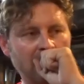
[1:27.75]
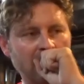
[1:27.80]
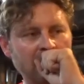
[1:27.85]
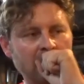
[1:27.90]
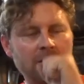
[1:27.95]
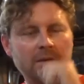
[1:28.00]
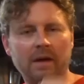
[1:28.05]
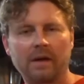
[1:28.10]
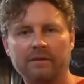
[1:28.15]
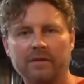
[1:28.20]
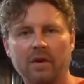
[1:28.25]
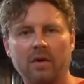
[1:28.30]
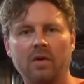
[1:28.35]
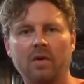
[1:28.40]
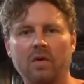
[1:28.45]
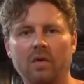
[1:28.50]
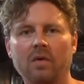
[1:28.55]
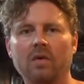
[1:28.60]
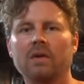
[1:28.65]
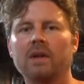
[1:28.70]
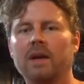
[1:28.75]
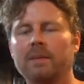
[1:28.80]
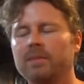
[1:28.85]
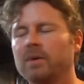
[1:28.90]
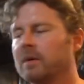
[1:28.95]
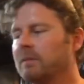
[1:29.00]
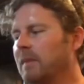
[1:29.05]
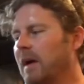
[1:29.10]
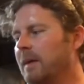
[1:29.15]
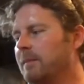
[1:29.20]
of the hole I
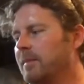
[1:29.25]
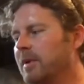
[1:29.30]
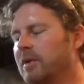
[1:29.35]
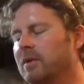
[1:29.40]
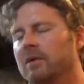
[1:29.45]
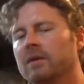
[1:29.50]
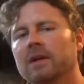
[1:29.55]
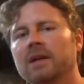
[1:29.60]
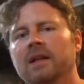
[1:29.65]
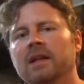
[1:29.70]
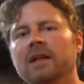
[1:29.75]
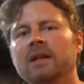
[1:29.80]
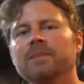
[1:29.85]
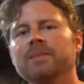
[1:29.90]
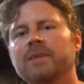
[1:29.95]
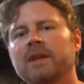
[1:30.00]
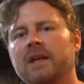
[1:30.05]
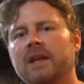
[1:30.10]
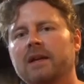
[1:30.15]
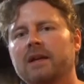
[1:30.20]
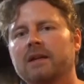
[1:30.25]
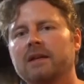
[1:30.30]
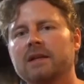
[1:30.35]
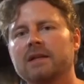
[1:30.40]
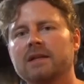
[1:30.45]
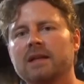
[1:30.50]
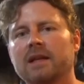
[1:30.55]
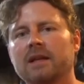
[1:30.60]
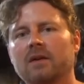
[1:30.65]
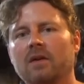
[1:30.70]
put in my boot kicking
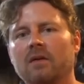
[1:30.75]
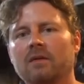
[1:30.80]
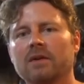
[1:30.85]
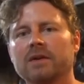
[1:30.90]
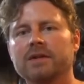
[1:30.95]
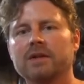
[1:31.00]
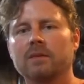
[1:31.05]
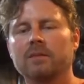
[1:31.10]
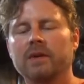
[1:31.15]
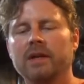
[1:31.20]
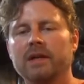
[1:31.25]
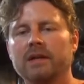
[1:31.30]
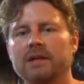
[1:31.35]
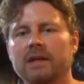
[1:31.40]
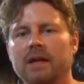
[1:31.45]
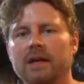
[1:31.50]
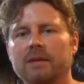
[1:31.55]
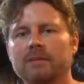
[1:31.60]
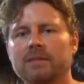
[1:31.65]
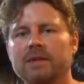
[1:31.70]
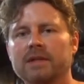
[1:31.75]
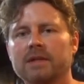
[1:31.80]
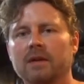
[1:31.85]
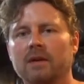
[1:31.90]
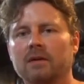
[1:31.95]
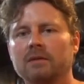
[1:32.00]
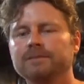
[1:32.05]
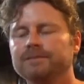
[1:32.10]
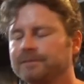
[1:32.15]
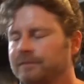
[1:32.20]
this thing over so many times. So,